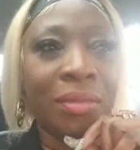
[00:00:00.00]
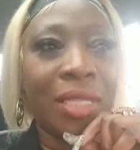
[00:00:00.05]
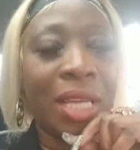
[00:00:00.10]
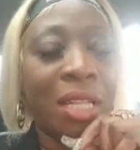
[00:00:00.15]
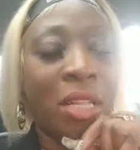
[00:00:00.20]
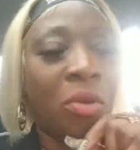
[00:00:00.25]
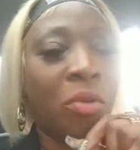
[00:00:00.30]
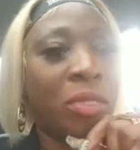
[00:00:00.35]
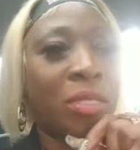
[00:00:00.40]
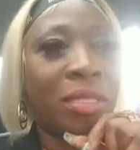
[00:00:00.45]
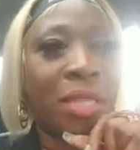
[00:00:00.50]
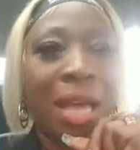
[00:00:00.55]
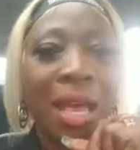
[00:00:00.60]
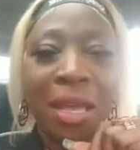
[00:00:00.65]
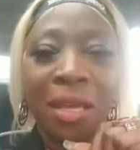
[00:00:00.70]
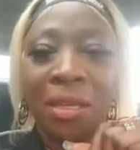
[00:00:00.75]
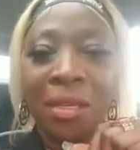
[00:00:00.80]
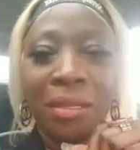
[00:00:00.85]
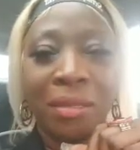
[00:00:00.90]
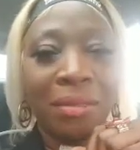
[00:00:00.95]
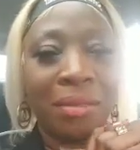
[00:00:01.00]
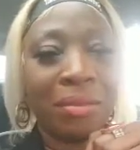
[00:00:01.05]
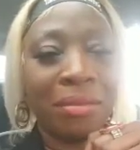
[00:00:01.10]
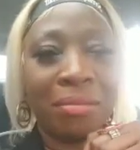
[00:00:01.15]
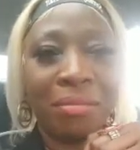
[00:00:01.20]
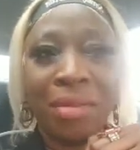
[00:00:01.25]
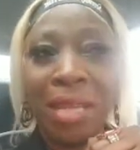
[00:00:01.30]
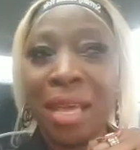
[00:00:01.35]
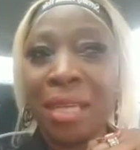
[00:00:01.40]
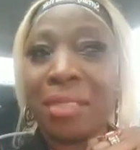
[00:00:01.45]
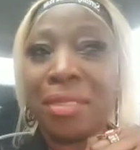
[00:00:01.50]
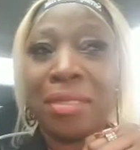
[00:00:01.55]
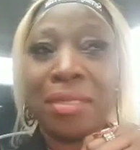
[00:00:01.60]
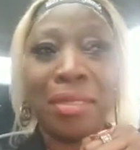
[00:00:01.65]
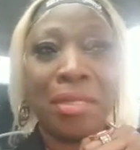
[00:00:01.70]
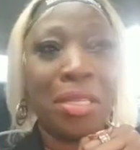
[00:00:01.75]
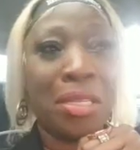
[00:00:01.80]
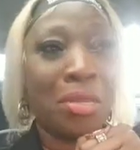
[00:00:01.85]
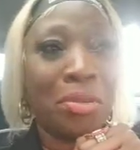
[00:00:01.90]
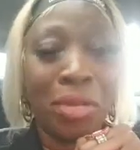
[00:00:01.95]
And I was like
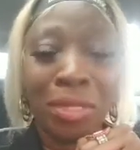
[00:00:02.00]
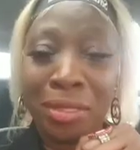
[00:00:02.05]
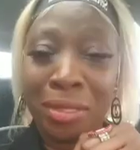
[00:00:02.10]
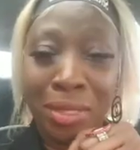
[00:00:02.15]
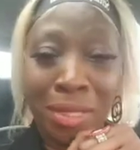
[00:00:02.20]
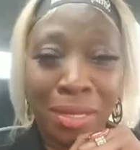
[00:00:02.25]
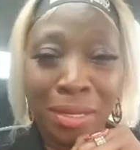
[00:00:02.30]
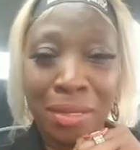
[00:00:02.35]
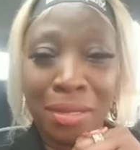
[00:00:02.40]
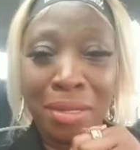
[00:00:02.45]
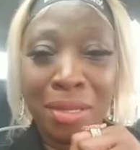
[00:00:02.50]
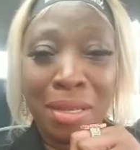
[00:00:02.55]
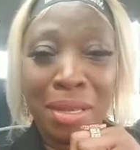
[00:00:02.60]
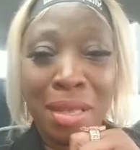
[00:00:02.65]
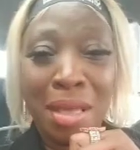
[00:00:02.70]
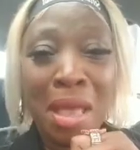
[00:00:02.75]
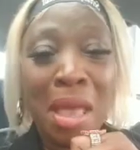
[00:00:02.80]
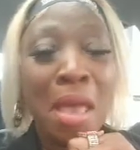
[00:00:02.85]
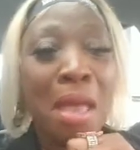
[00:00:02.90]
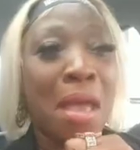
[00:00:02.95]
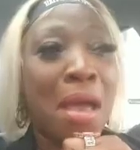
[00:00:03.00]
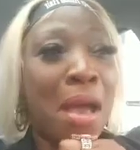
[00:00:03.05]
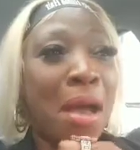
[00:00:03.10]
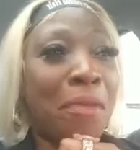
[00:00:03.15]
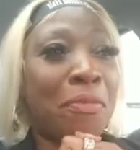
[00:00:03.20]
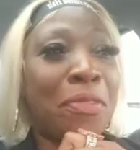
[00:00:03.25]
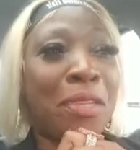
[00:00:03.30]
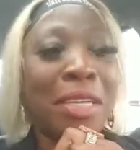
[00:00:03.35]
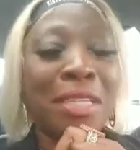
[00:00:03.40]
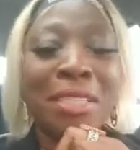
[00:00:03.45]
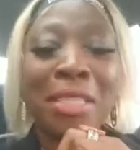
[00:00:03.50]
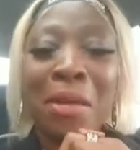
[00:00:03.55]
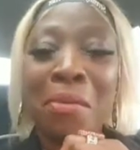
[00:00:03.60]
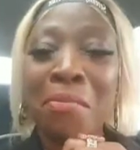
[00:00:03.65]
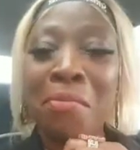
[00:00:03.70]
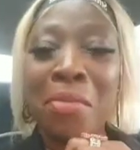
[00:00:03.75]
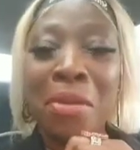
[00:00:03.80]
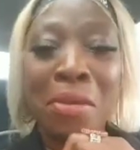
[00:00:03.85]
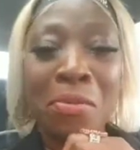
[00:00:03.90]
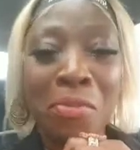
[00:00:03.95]
seriously, after you
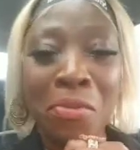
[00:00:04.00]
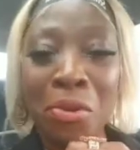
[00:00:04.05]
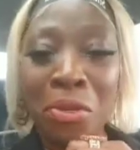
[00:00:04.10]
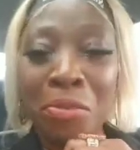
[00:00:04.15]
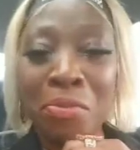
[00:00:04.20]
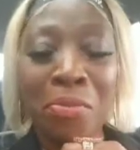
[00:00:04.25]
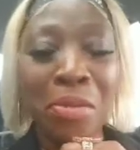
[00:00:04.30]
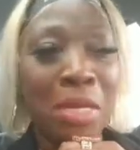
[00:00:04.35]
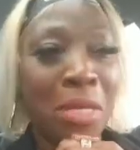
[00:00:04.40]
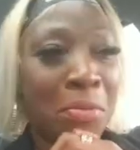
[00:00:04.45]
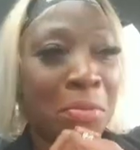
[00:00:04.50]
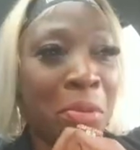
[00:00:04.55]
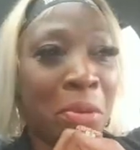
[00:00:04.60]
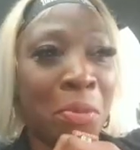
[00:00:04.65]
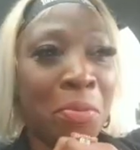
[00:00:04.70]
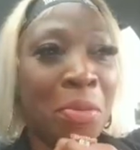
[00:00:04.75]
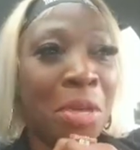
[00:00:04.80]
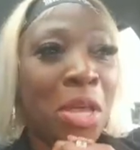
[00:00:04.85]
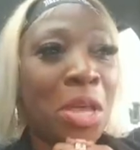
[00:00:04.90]
take big boat beat me up,